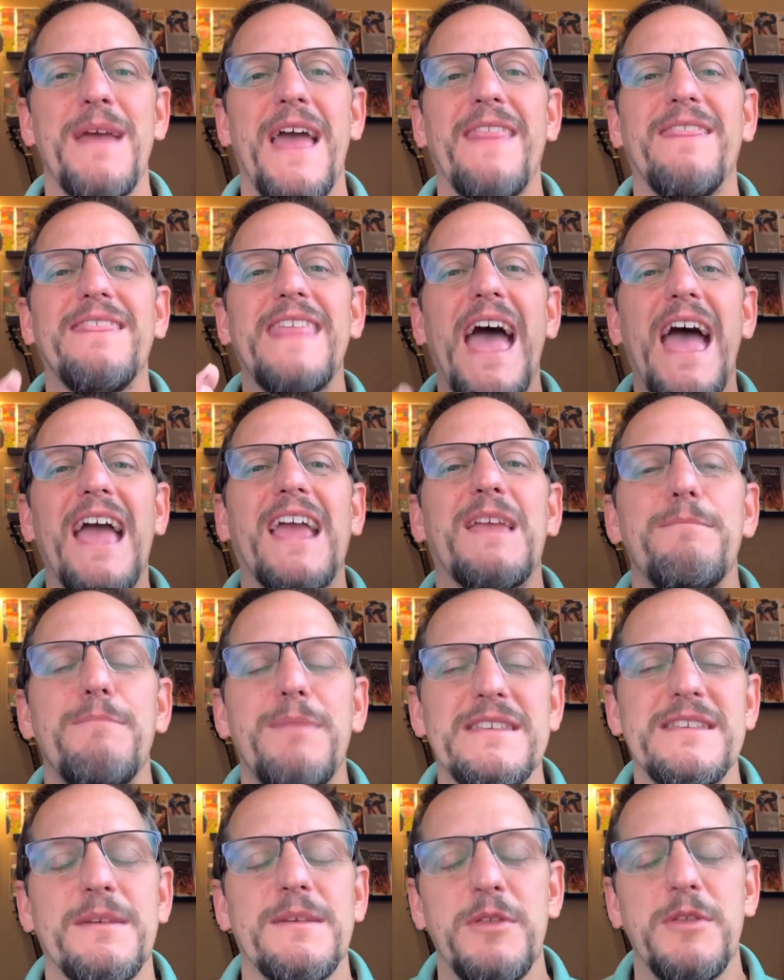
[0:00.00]
and that can be
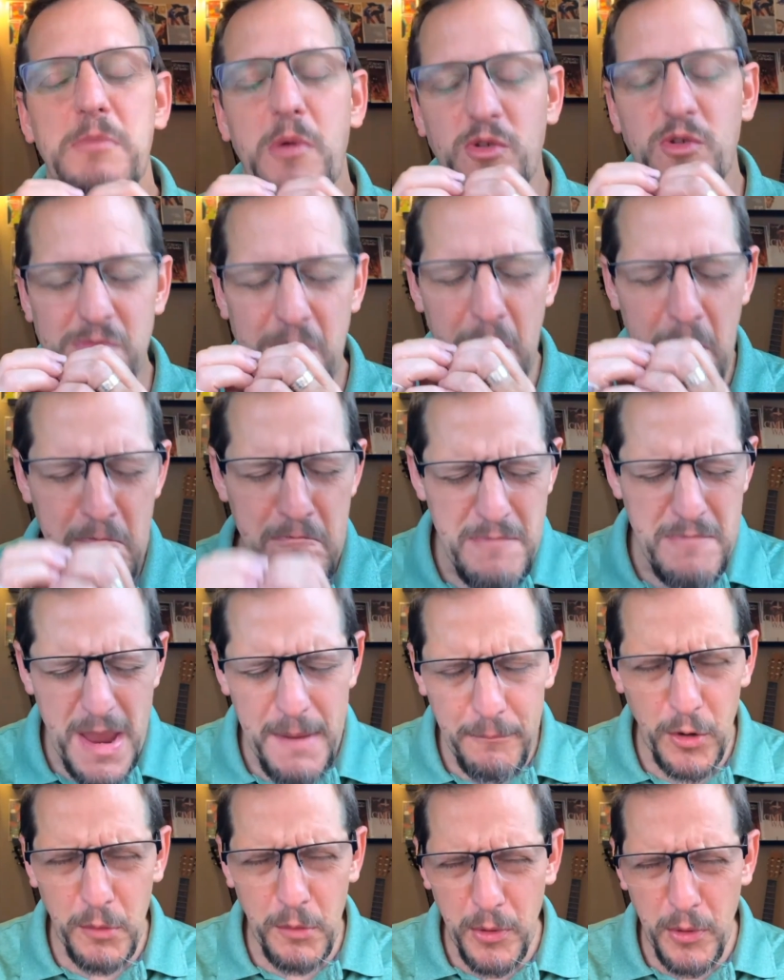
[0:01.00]
some of the most
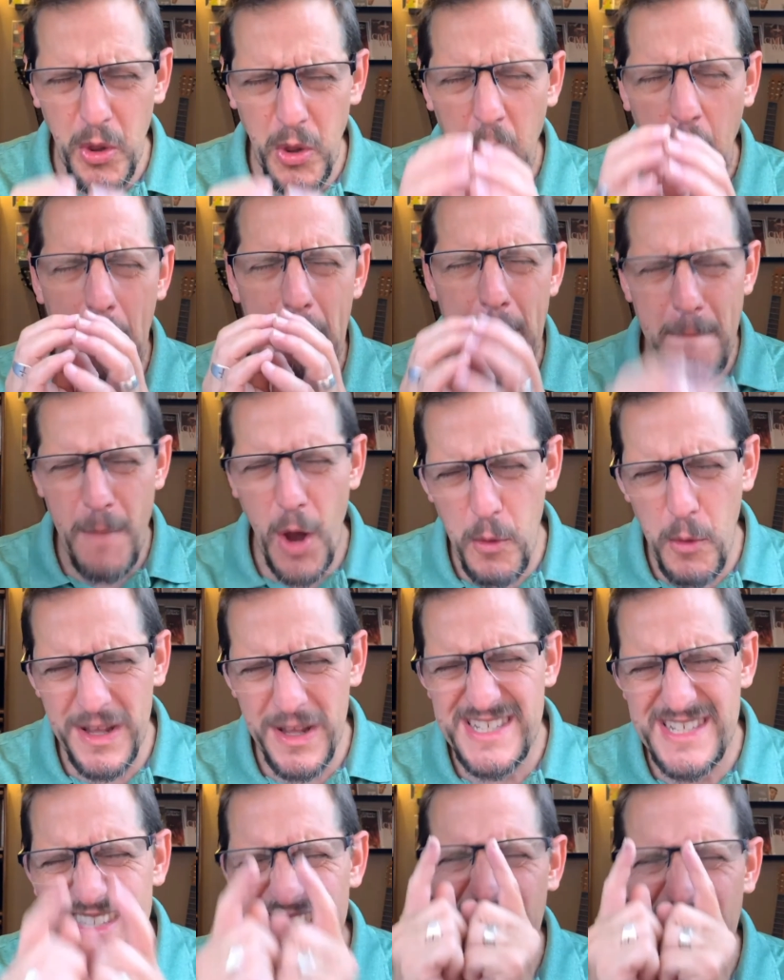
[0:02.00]
memorable
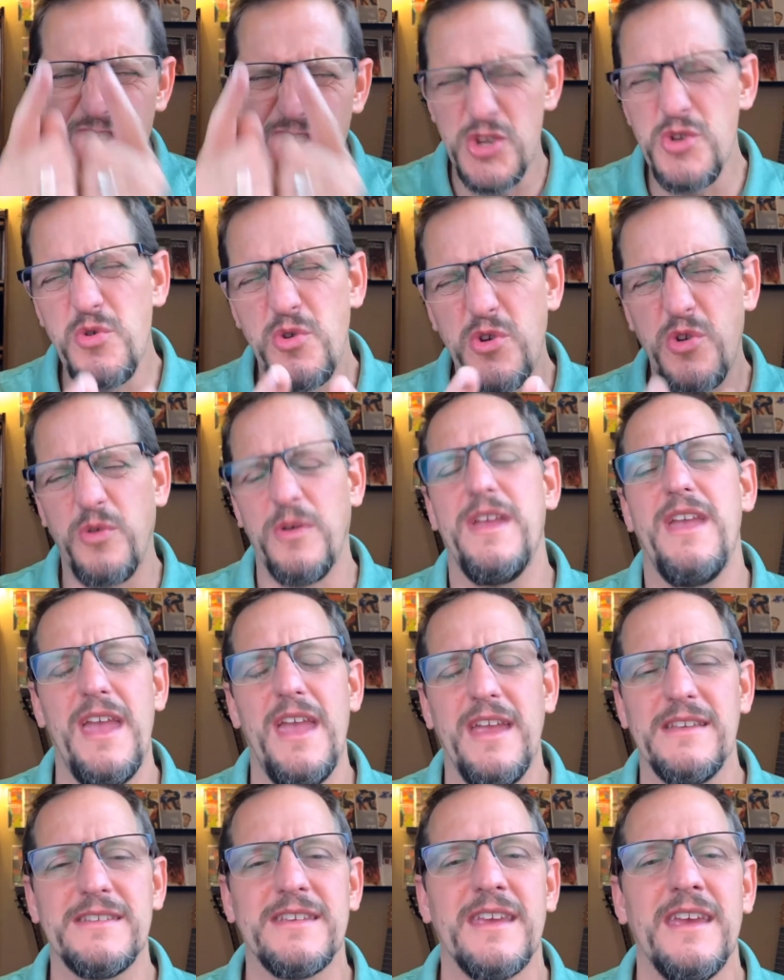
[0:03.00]
moments that you
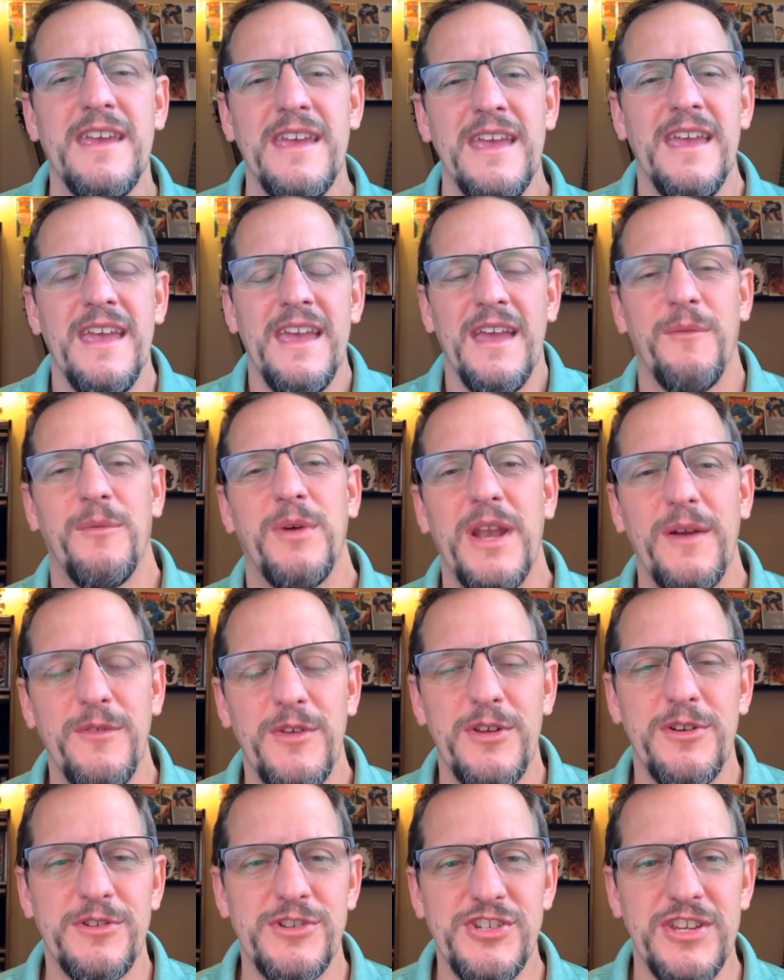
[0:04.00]
create whenever
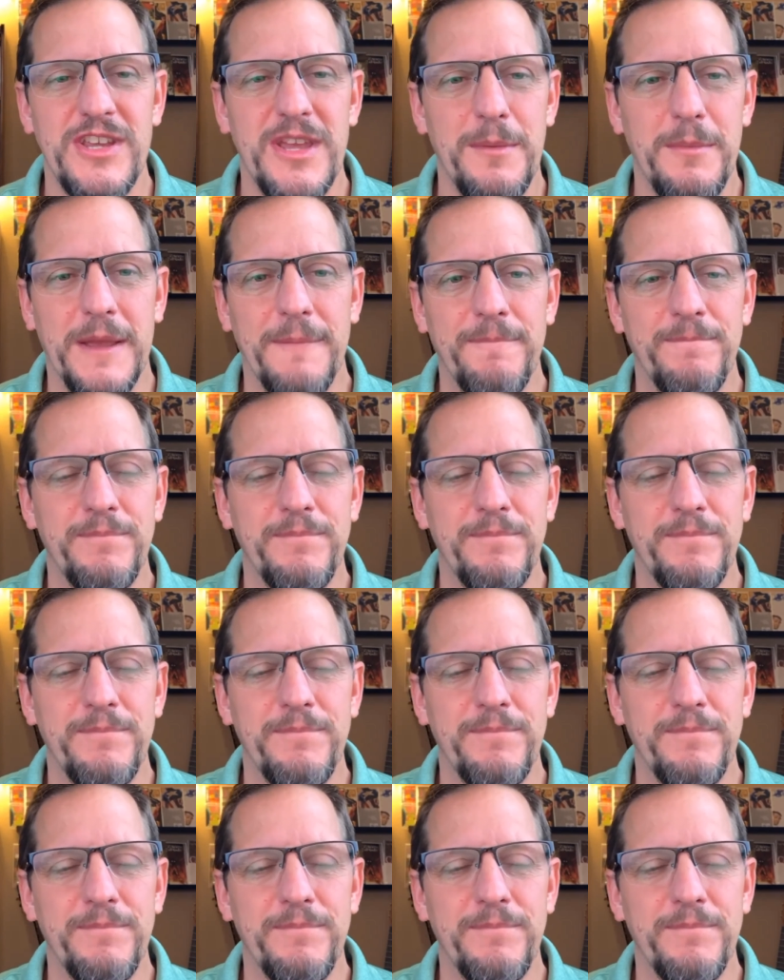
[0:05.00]
you're GMing.